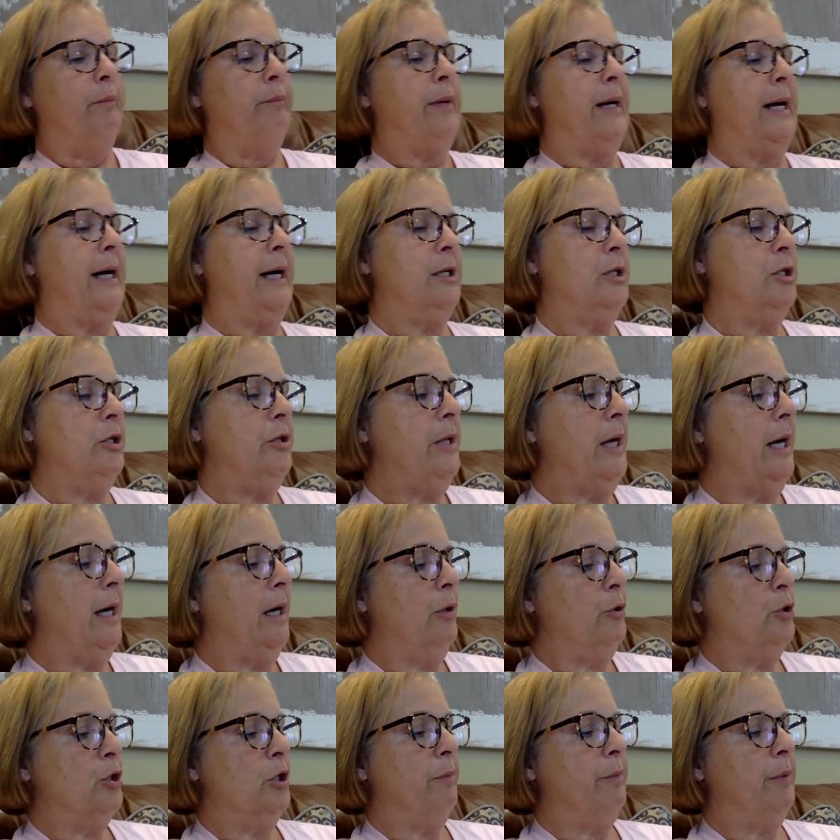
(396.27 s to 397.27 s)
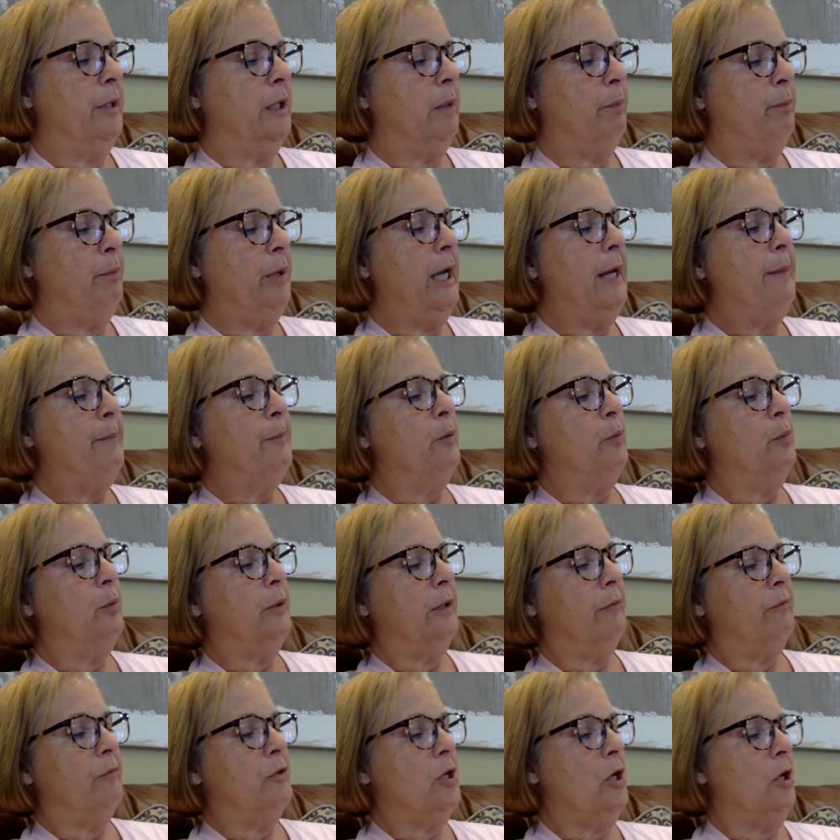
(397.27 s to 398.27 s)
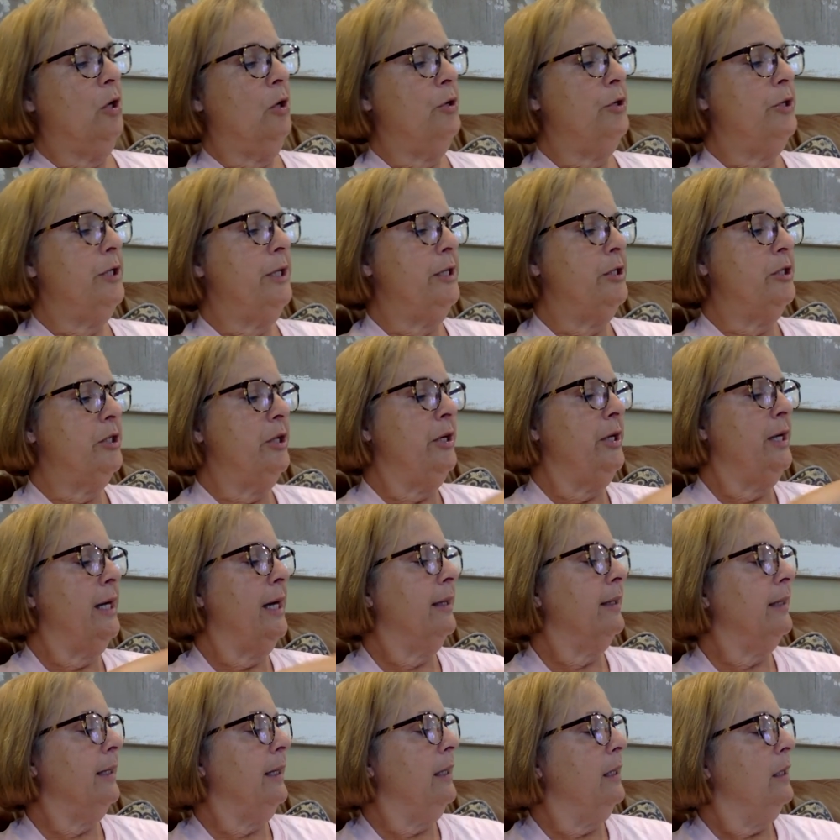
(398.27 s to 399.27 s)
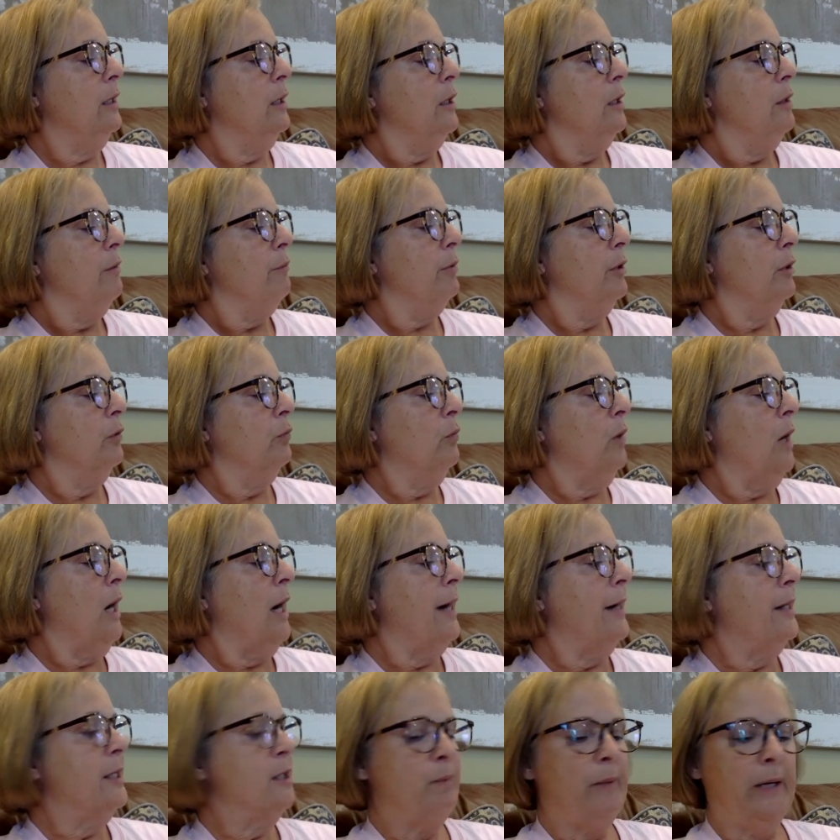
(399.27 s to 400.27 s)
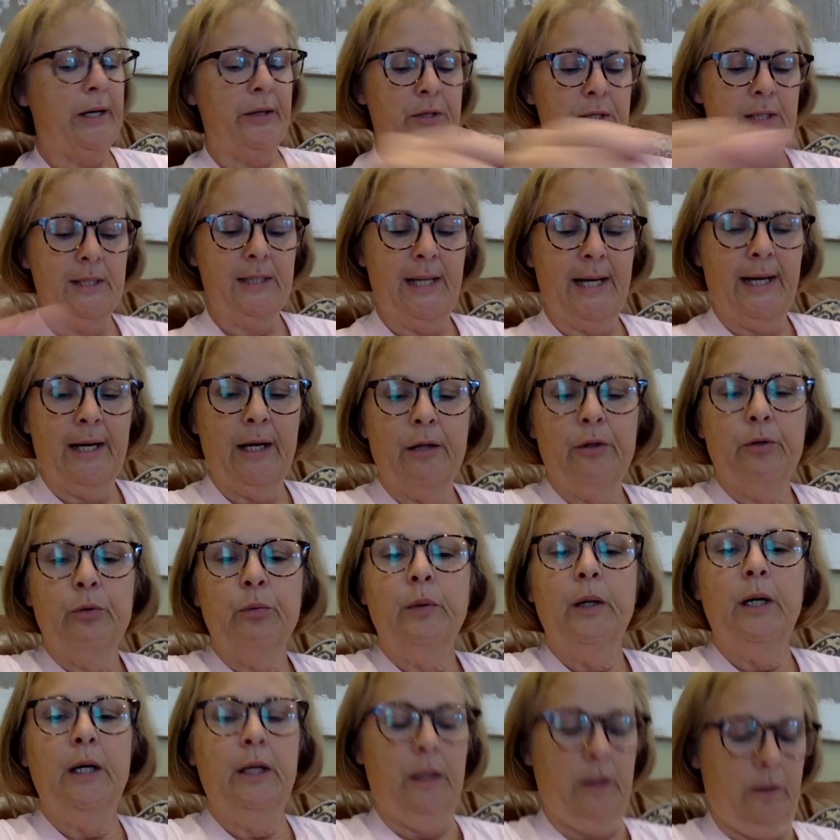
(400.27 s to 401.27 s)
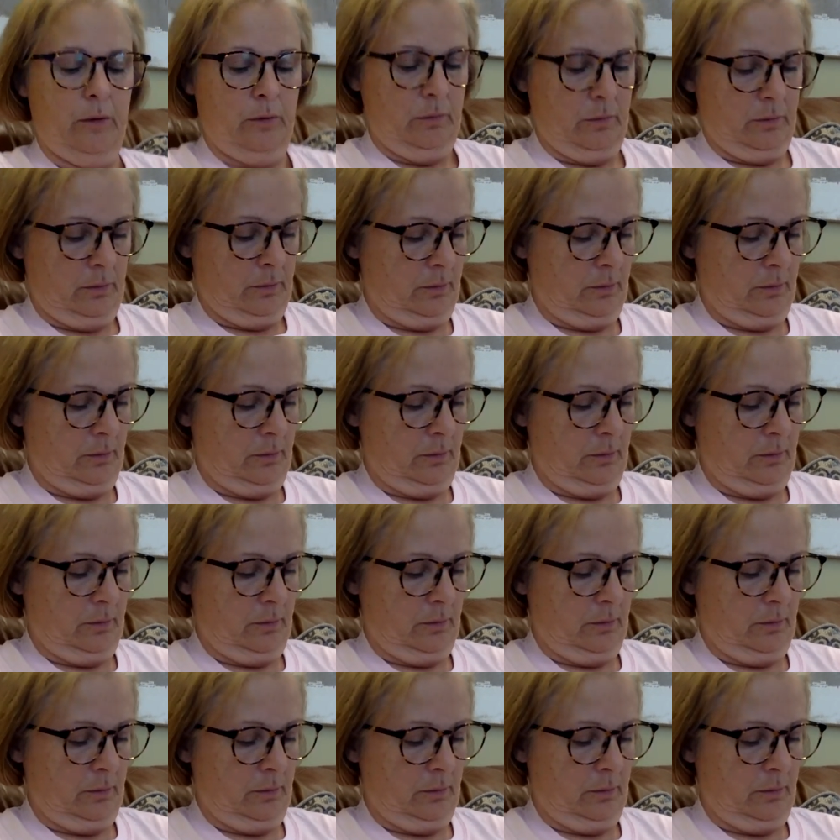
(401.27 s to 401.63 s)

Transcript: by to the ocean, but the people would have turned into nothing but rocks by the side of the road.